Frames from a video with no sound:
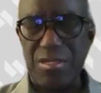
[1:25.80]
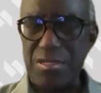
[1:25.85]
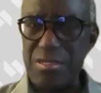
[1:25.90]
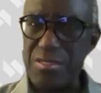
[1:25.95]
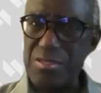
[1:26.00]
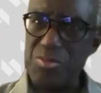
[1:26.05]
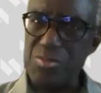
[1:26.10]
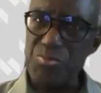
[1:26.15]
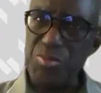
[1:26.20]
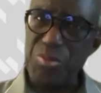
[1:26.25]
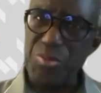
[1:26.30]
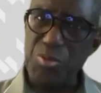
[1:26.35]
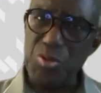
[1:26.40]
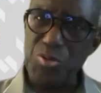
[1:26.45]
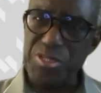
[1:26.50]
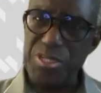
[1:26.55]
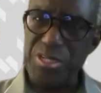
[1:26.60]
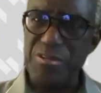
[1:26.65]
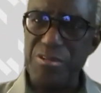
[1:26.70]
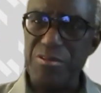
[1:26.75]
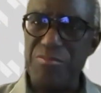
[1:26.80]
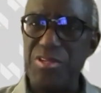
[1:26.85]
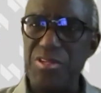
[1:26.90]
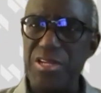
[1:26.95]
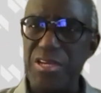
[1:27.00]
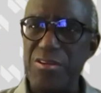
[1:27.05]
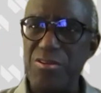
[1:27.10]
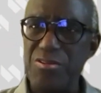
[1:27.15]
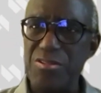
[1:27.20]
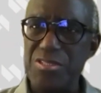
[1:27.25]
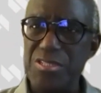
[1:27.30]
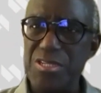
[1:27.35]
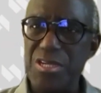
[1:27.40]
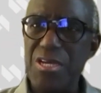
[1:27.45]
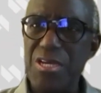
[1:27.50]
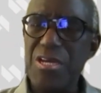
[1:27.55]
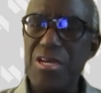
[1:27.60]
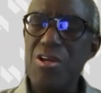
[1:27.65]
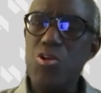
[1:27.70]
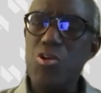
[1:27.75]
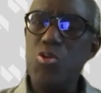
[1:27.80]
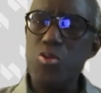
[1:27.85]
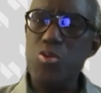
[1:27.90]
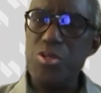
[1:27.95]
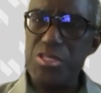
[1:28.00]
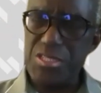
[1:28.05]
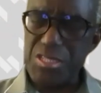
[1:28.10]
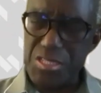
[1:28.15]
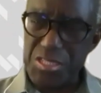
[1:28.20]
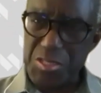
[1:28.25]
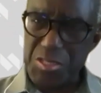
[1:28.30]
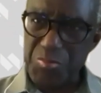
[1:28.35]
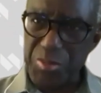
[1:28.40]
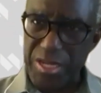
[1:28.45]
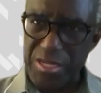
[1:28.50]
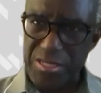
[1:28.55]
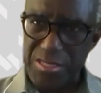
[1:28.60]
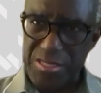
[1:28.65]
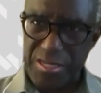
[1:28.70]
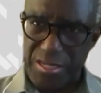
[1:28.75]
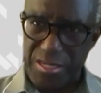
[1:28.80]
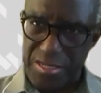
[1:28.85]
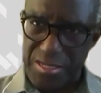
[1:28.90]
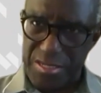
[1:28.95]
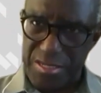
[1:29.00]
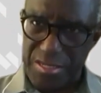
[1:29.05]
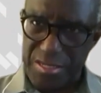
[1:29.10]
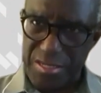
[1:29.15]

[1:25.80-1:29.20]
some remote area of Lagos. Who is inspecting it?